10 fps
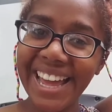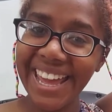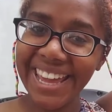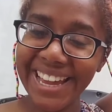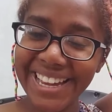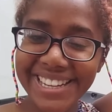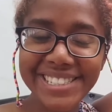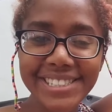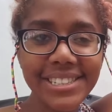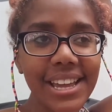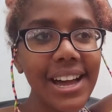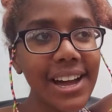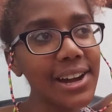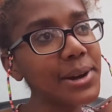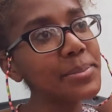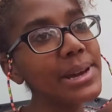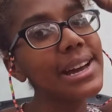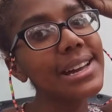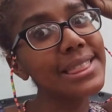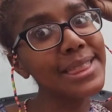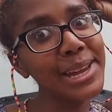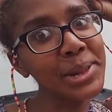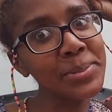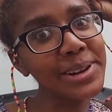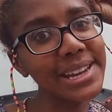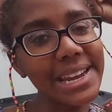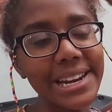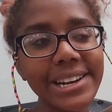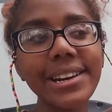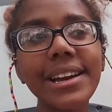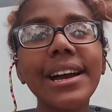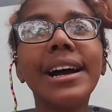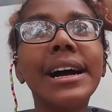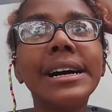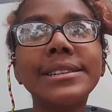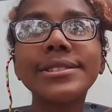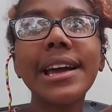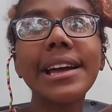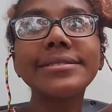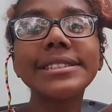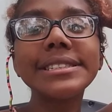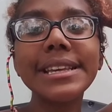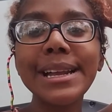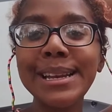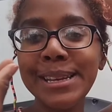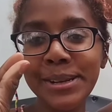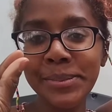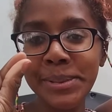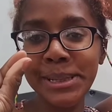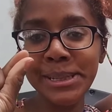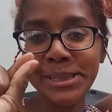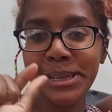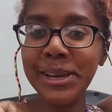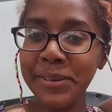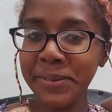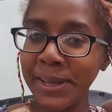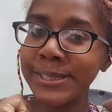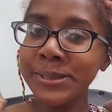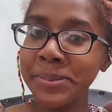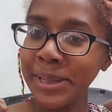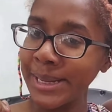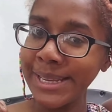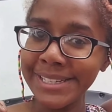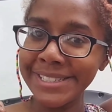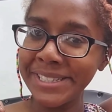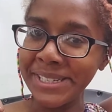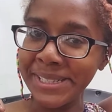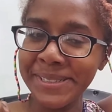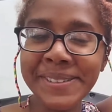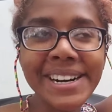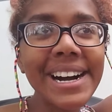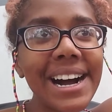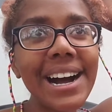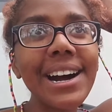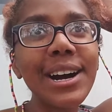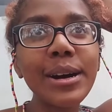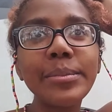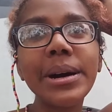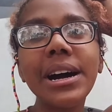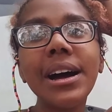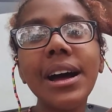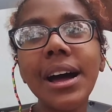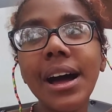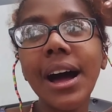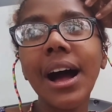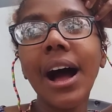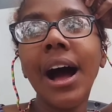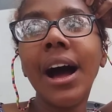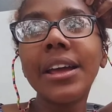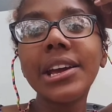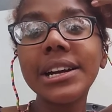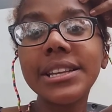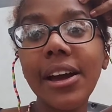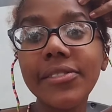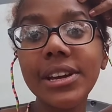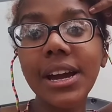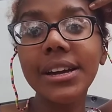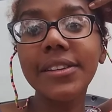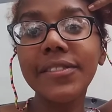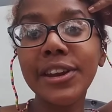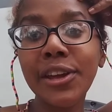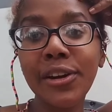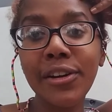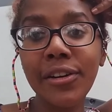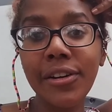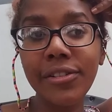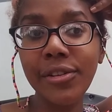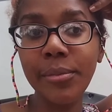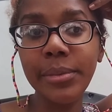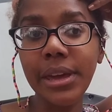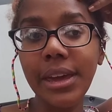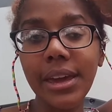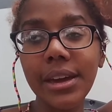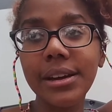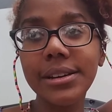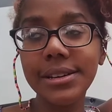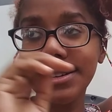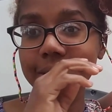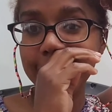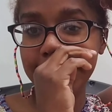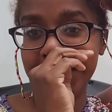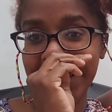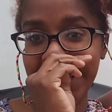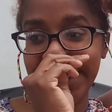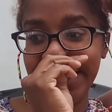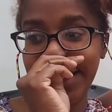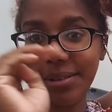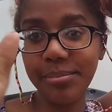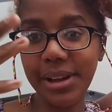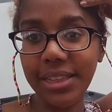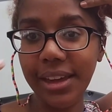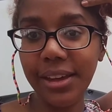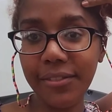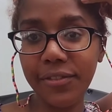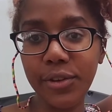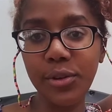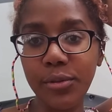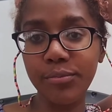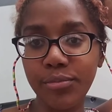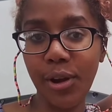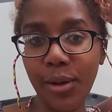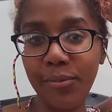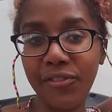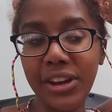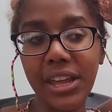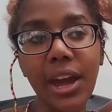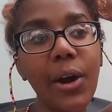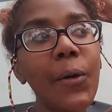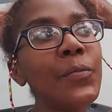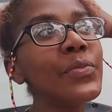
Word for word: Hey guys, um, Ladybug here. So I have just a little bit of explaining to do. Um, you guys haven't gotten a video from me since I did my like food prep video.